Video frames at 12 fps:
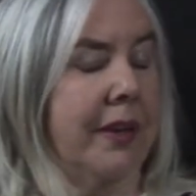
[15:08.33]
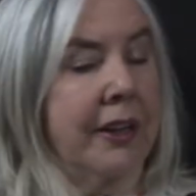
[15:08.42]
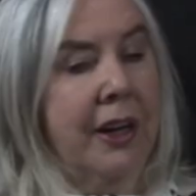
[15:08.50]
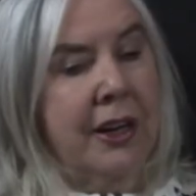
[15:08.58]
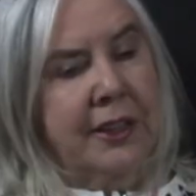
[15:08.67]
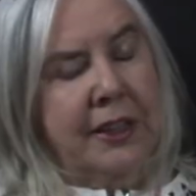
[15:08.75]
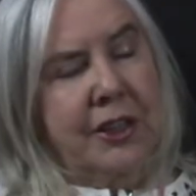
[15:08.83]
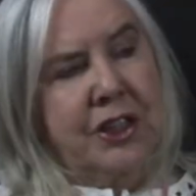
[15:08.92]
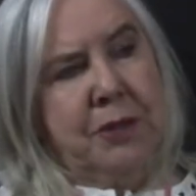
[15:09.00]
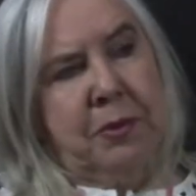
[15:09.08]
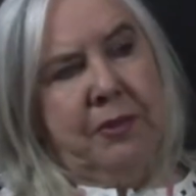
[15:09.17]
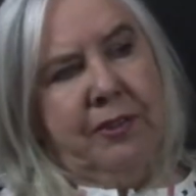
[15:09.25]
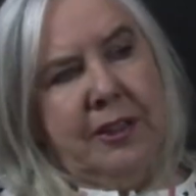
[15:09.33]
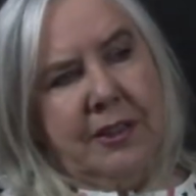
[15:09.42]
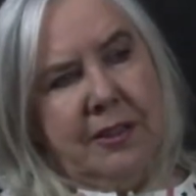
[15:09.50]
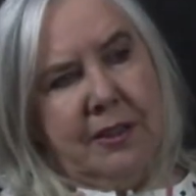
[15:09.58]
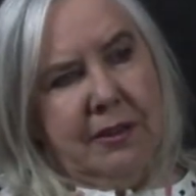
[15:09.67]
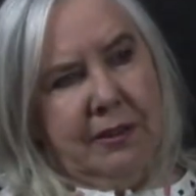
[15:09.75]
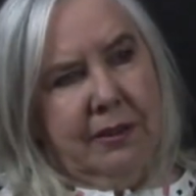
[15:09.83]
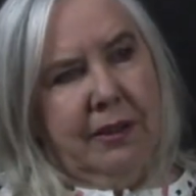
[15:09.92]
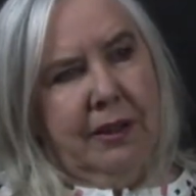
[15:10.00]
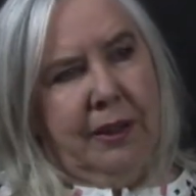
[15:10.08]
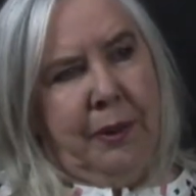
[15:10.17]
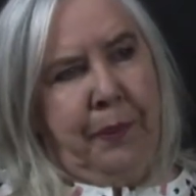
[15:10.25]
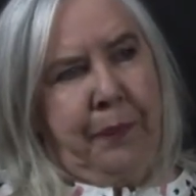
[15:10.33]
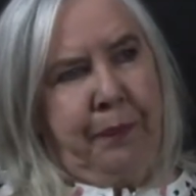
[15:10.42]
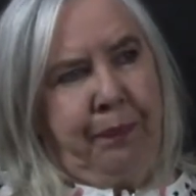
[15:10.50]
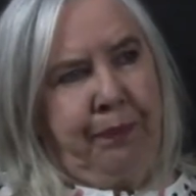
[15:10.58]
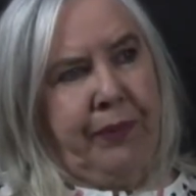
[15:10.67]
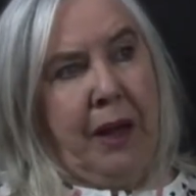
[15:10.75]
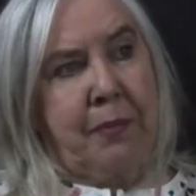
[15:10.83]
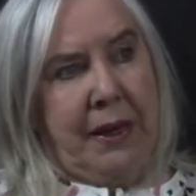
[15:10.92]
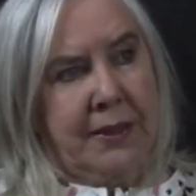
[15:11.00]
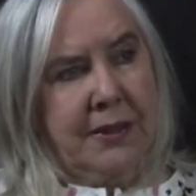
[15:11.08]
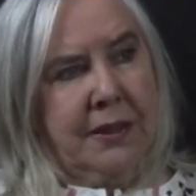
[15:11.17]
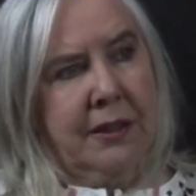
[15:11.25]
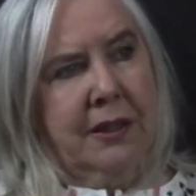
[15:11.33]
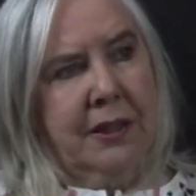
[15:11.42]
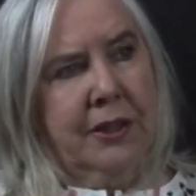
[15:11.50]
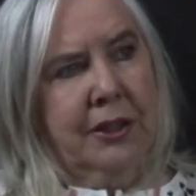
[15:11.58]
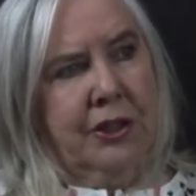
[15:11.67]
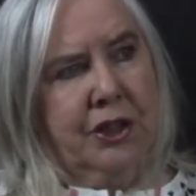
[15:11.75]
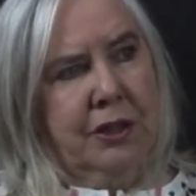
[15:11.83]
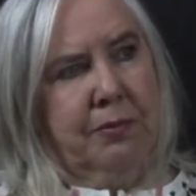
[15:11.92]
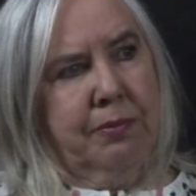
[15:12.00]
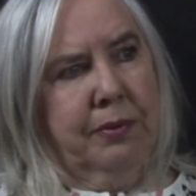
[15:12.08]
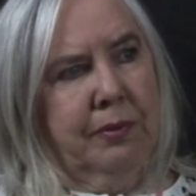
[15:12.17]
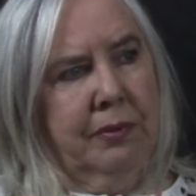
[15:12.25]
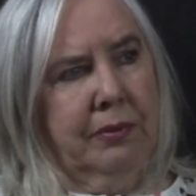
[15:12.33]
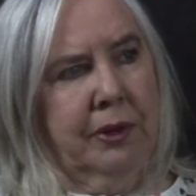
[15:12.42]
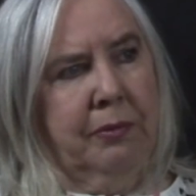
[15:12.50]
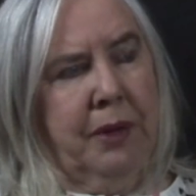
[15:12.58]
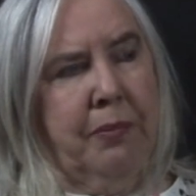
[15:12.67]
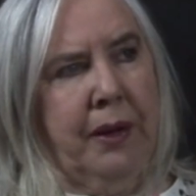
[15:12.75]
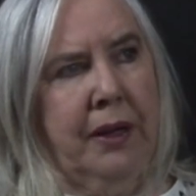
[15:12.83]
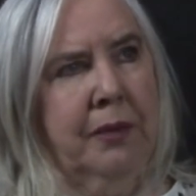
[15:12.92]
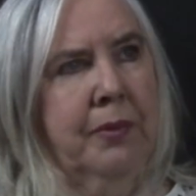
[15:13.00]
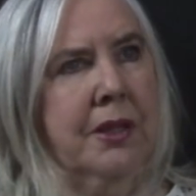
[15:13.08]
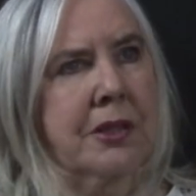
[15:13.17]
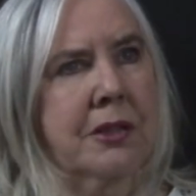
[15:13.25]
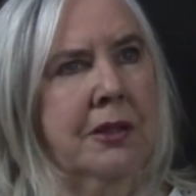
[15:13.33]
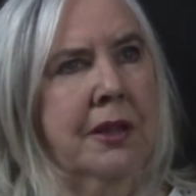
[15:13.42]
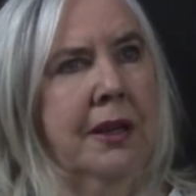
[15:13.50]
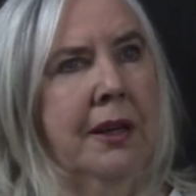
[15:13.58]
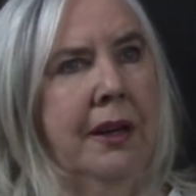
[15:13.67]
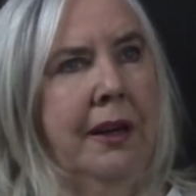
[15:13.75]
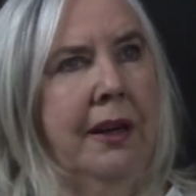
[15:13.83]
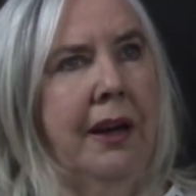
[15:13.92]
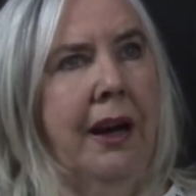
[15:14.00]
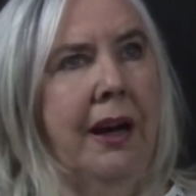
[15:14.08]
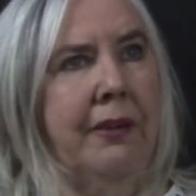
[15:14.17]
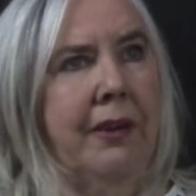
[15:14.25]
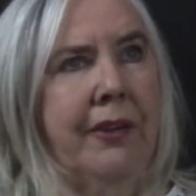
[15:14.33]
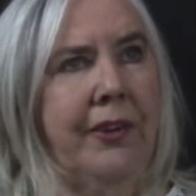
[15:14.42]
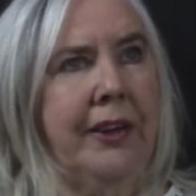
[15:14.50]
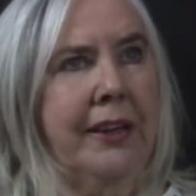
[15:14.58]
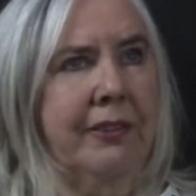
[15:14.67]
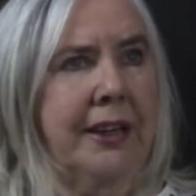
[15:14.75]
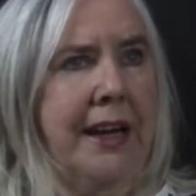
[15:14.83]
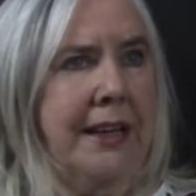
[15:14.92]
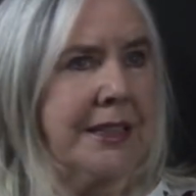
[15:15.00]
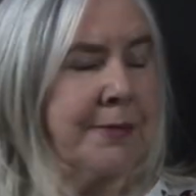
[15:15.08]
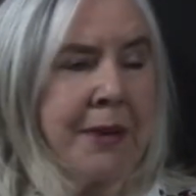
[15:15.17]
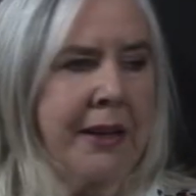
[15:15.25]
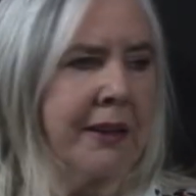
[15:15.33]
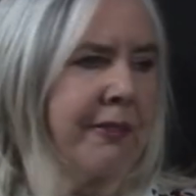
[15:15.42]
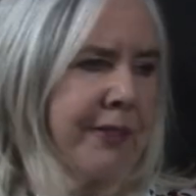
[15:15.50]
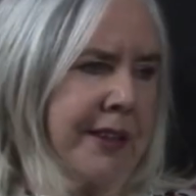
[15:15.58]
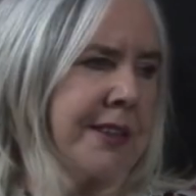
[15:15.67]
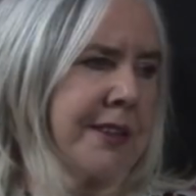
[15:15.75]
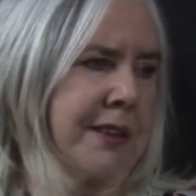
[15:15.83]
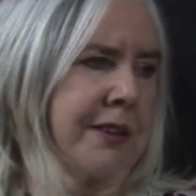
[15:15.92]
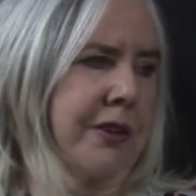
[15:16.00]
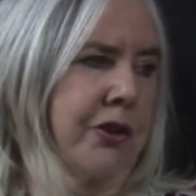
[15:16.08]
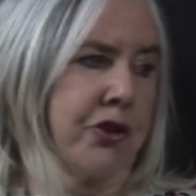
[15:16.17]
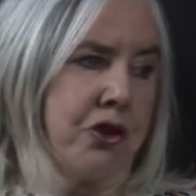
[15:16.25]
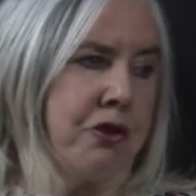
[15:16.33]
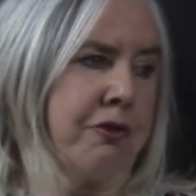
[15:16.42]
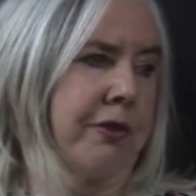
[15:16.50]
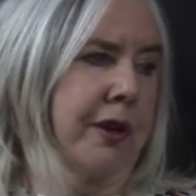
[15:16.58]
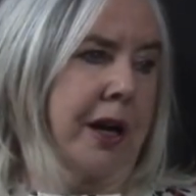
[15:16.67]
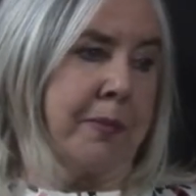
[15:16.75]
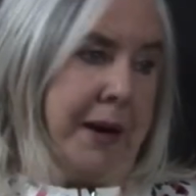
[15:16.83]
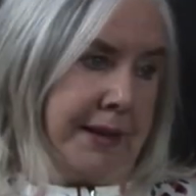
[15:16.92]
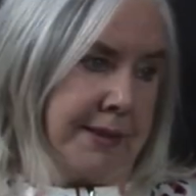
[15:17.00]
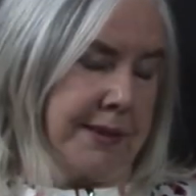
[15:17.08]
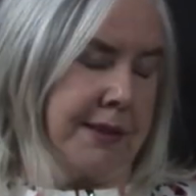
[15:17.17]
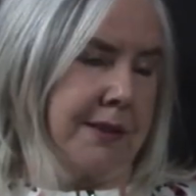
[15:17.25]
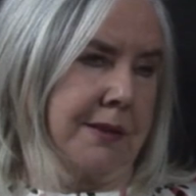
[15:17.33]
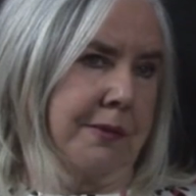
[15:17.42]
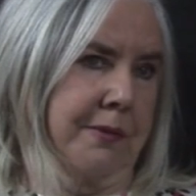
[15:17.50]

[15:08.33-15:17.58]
a car dealership in Fintona, um, a Mazda car dealership run by Brian McSorley, and I think every last man in Fintona drove a Mazda.